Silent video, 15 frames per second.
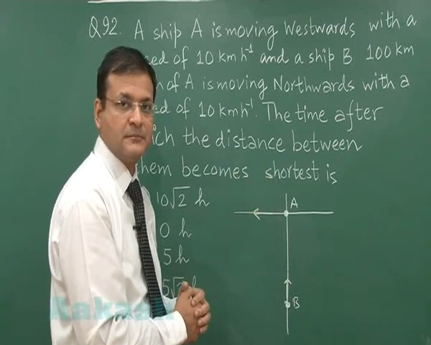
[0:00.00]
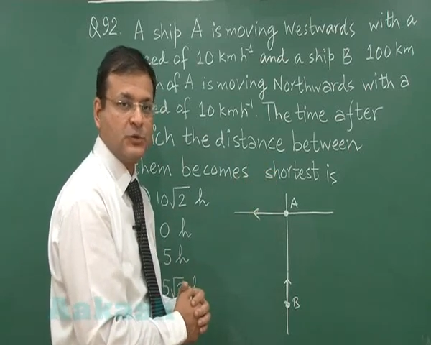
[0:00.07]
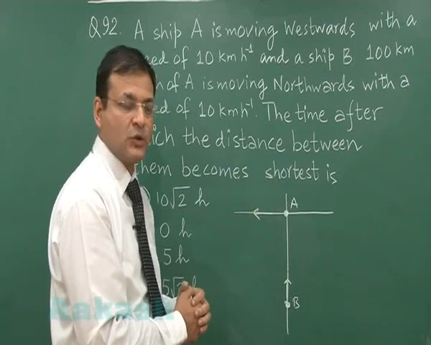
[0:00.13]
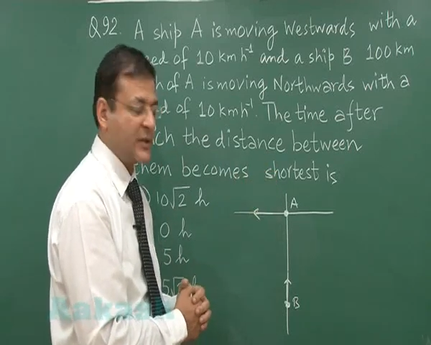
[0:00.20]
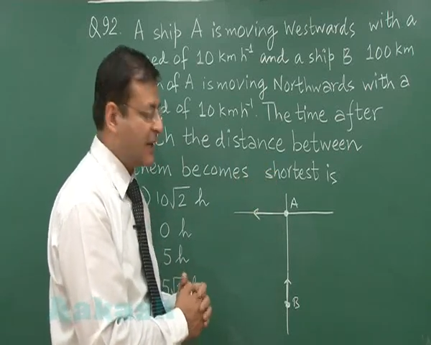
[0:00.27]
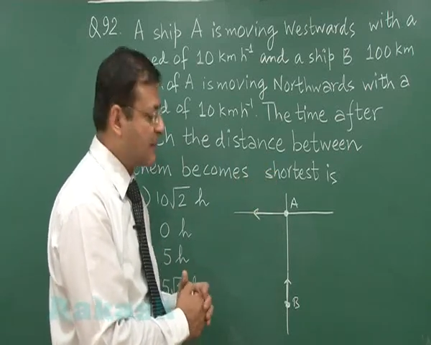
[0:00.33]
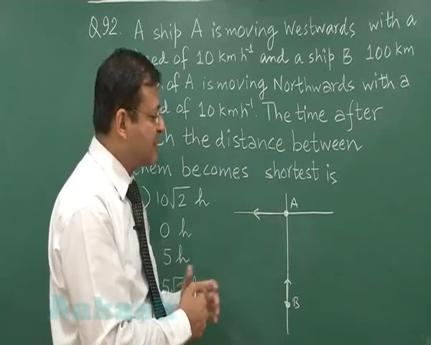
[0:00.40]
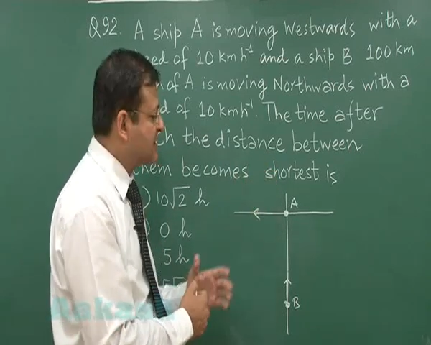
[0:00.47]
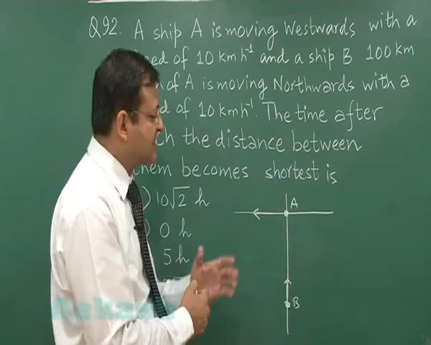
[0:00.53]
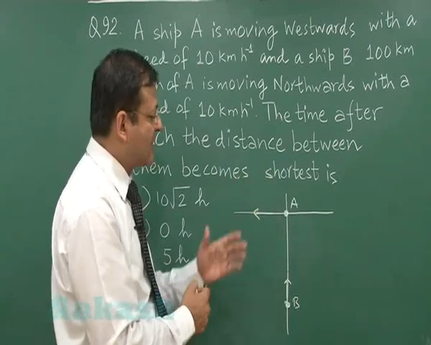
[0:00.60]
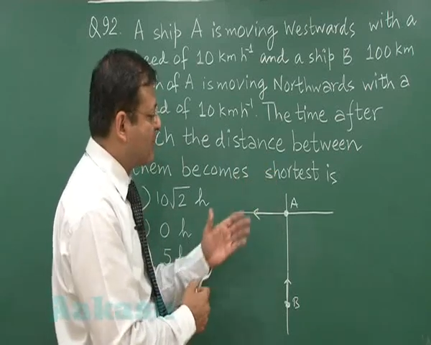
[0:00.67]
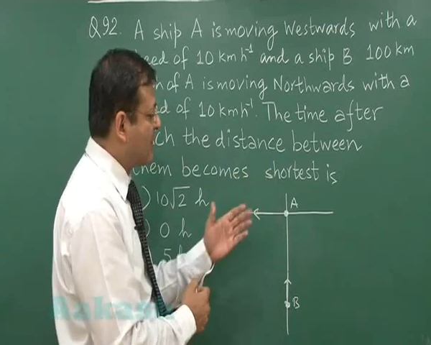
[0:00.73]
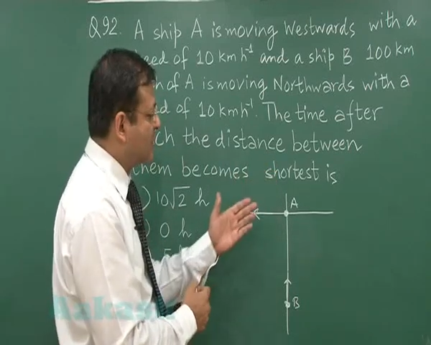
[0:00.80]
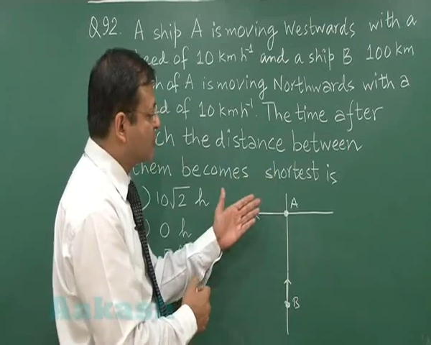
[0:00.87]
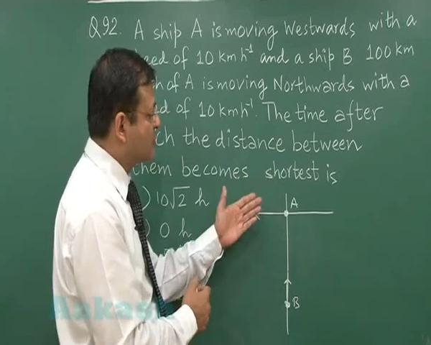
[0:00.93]
So that means I
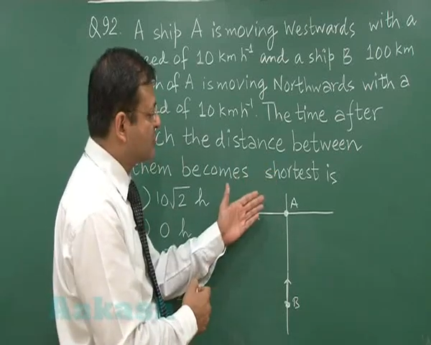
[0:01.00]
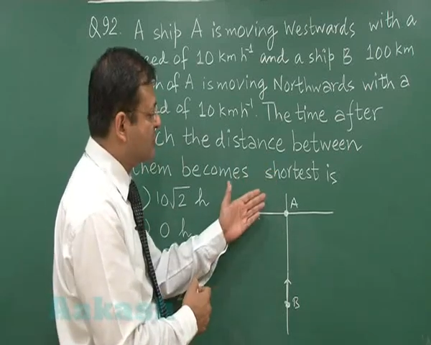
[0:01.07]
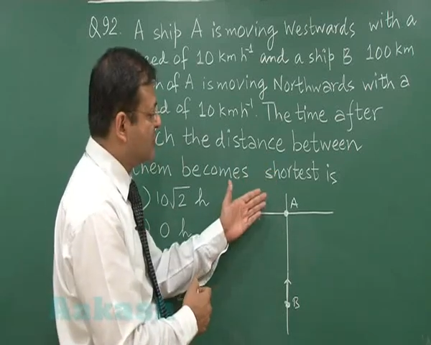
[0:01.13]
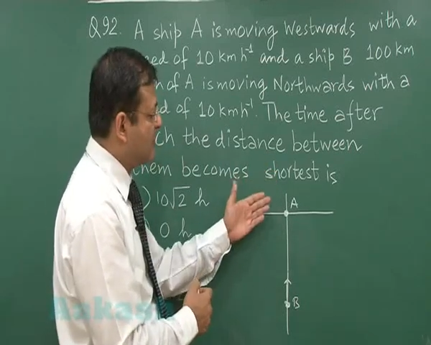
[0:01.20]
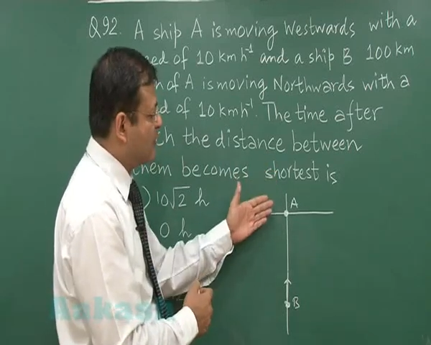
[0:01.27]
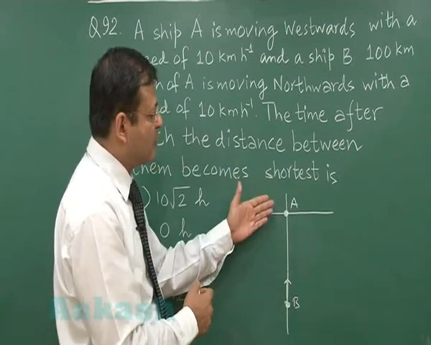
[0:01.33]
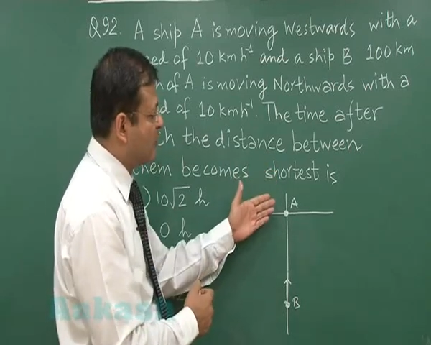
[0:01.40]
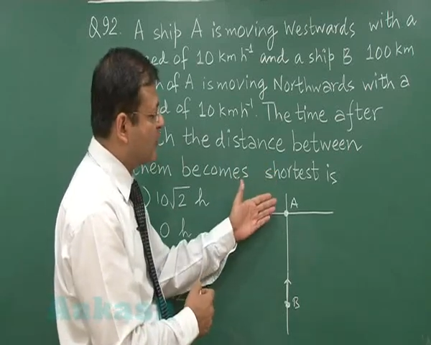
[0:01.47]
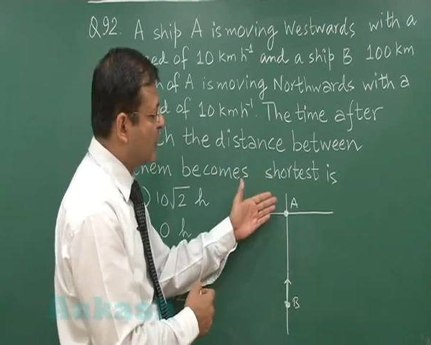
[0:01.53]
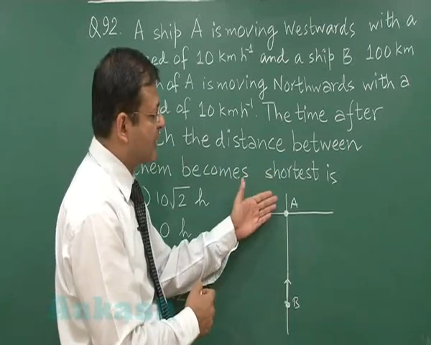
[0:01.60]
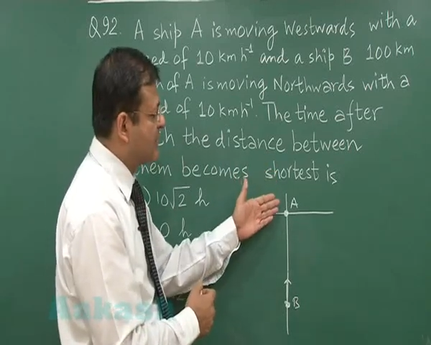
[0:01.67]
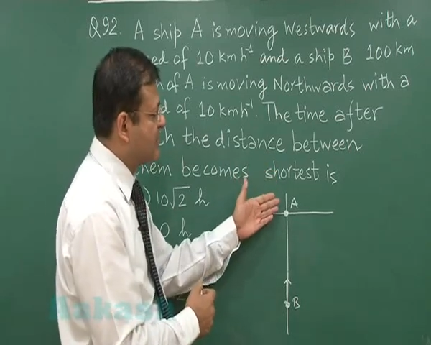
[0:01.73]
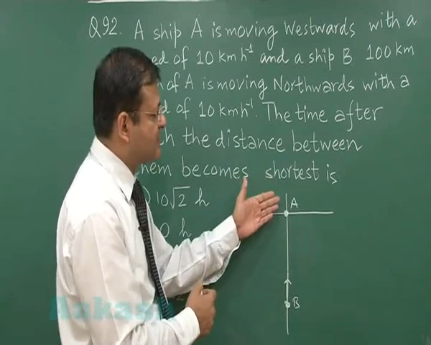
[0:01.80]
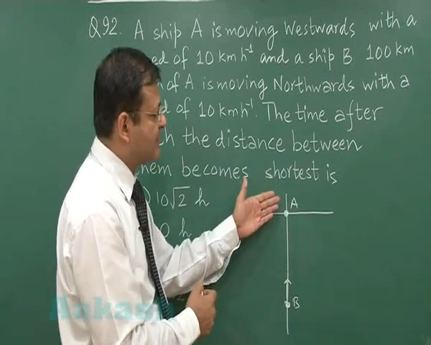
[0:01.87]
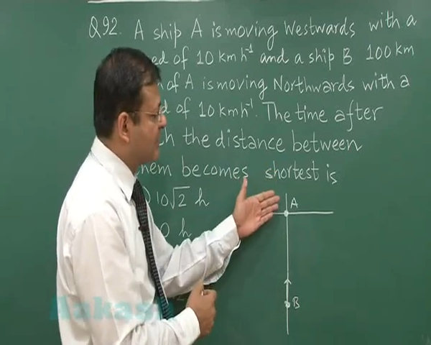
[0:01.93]
want to see what
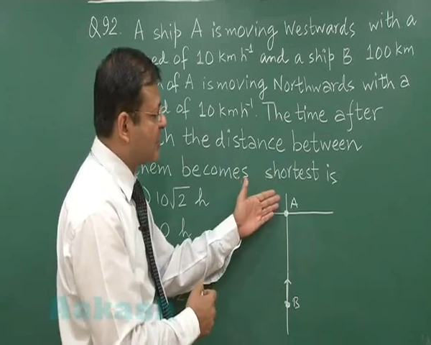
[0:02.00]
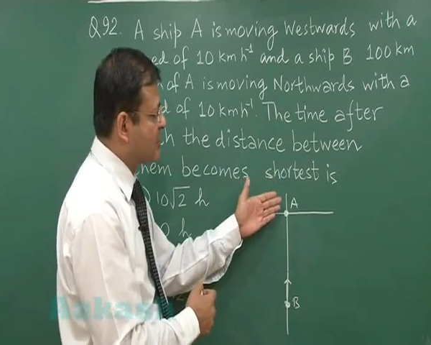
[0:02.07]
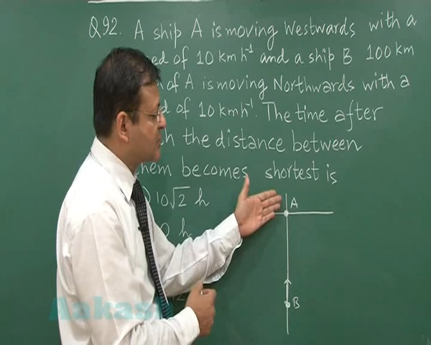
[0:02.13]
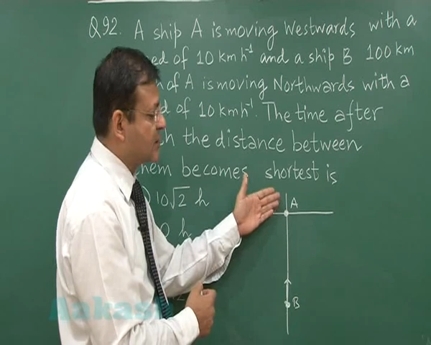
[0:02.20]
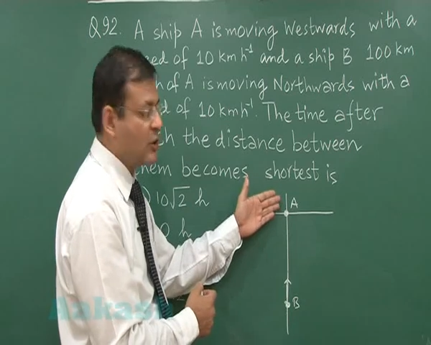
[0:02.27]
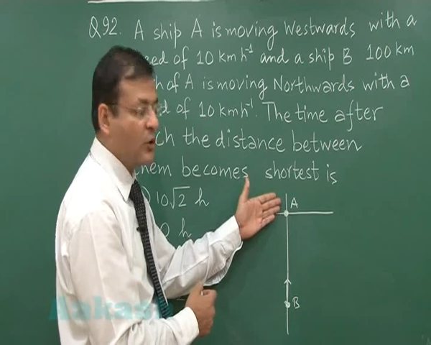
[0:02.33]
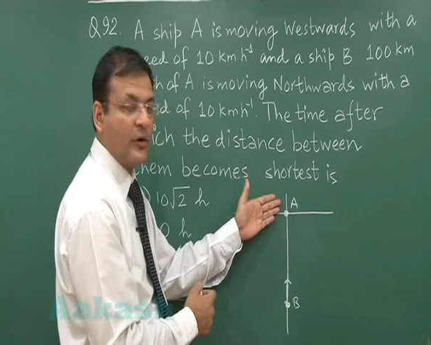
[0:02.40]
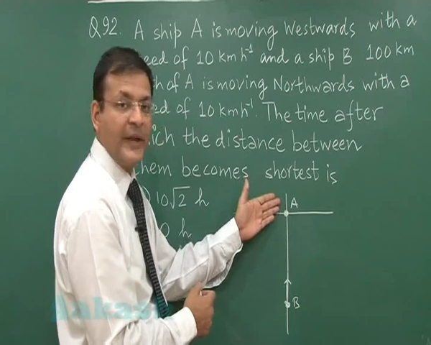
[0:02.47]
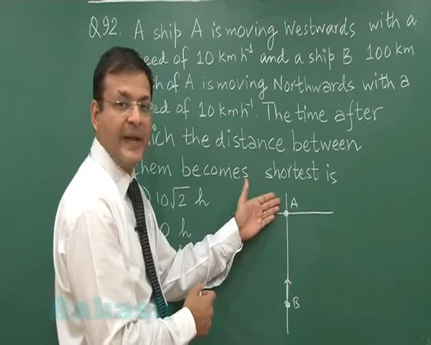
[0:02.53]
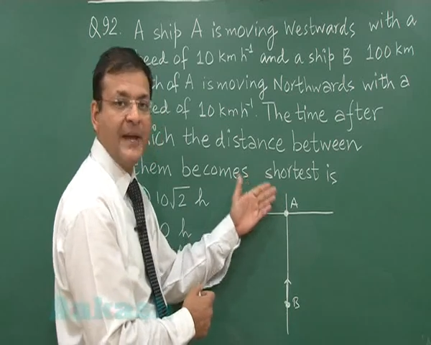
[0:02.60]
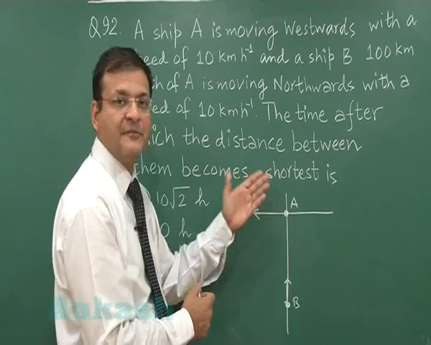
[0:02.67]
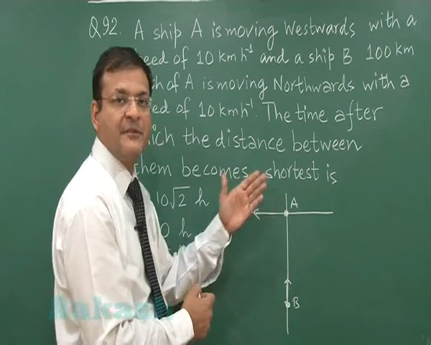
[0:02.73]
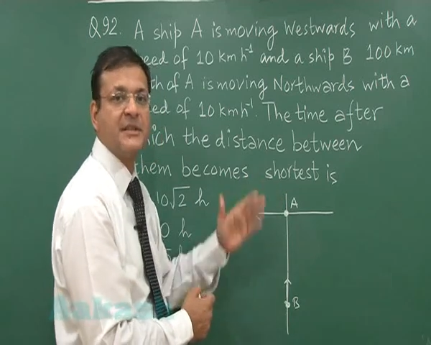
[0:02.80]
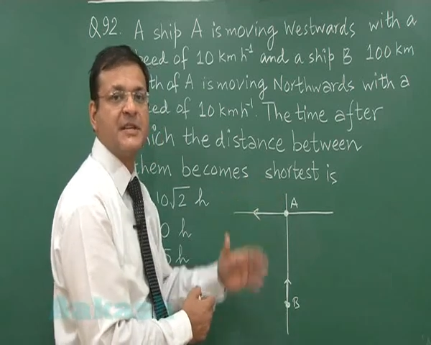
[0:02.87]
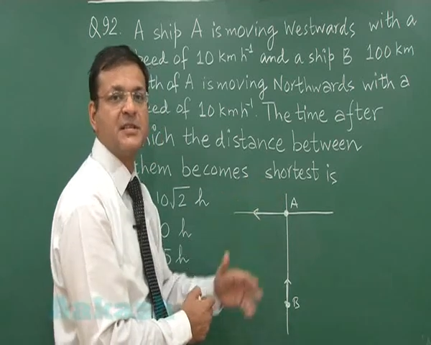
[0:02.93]
is velocity of A with